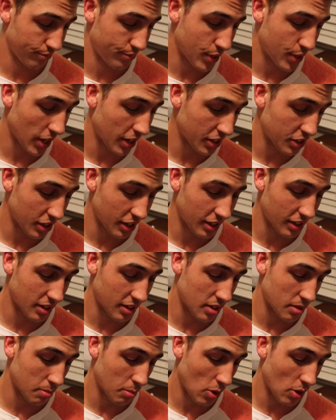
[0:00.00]
touching the
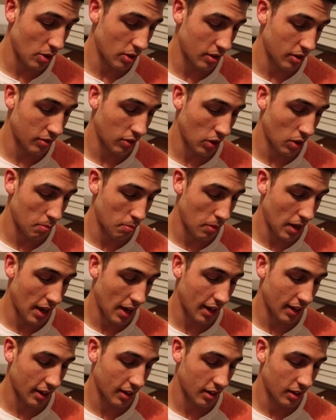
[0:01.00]
small of her
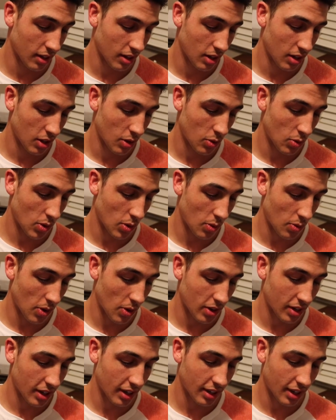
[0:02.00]
back while
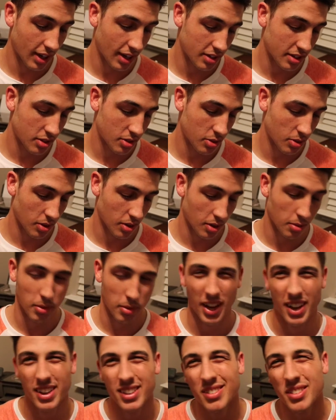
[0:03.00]
walking next to her
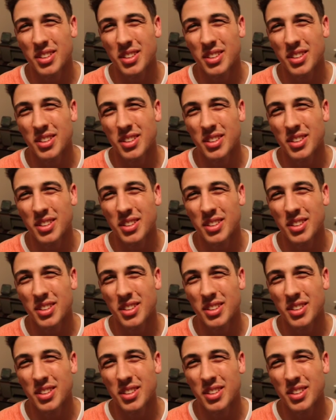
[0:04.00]
behind.